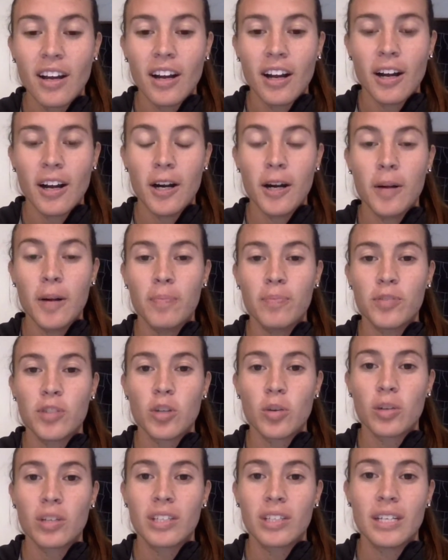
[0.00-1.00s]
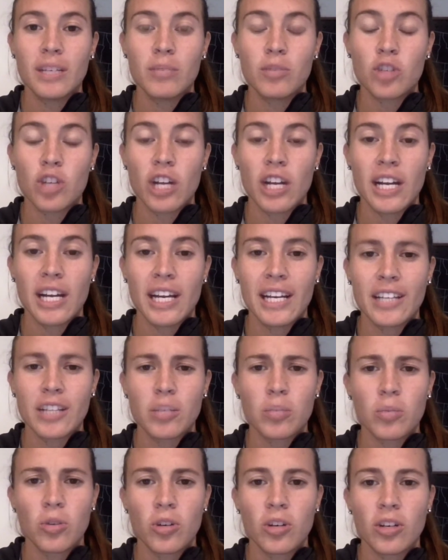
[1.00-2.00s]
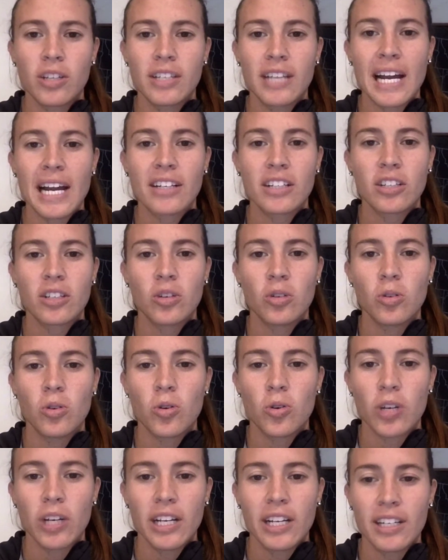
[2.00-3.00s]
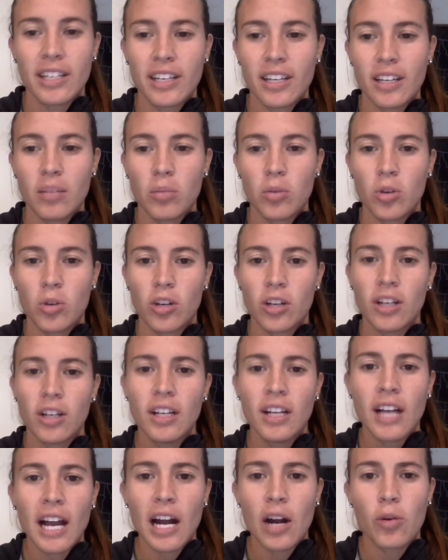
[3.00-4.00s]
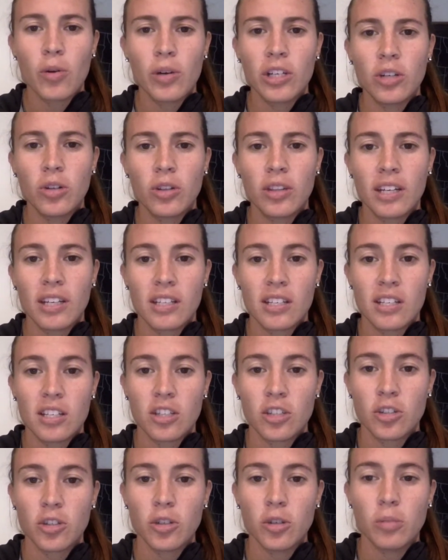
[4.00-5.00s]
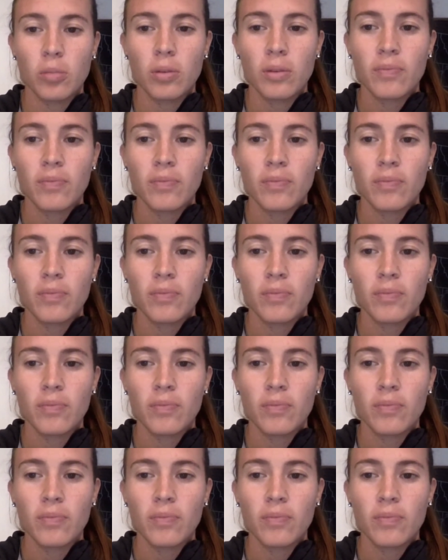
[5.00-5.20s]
So with team training, it's more tactical oriented, more how we do things as a group.